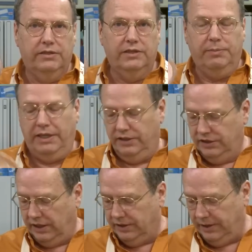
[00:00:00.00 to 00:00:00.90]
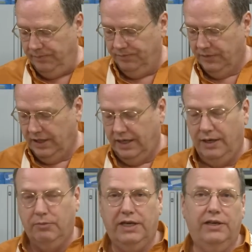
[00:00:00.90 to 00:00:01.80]
This is pancetta.
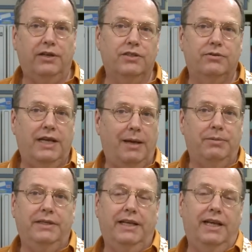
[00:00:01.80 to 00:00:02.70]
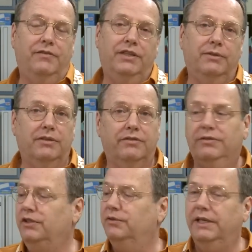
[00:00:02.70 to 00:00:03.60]
And what I also happen to have in the
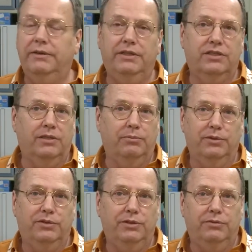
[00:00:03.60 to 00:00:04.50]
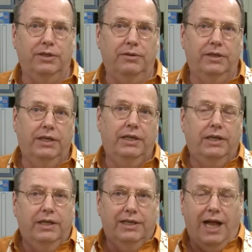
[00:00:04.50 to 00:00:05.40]
refrigerator is some prosciutto.
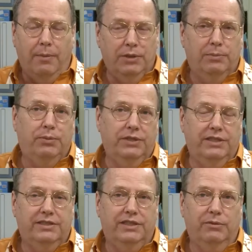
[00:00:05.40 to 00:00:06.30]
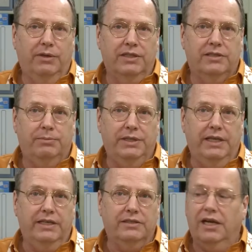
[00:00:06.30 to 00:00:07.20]
I'm going to put this in the recipe
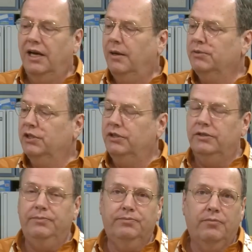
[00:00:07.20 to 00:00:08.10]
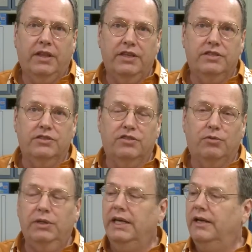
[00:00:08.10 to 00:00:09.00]
as optional. This is
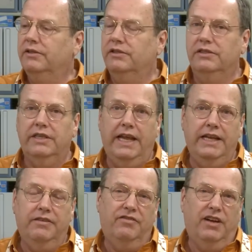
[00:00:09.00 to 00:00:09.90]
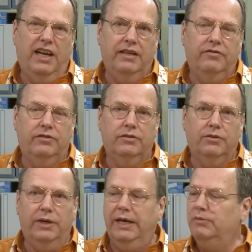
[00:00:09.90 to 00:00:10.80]
three ounces, eighty-five
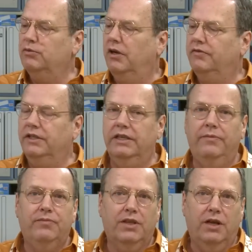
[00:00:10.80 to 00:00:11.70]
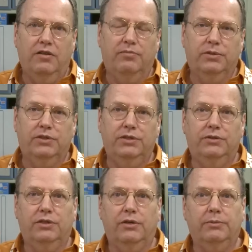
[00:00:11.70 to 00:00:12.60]
grams roughly of prosciutto.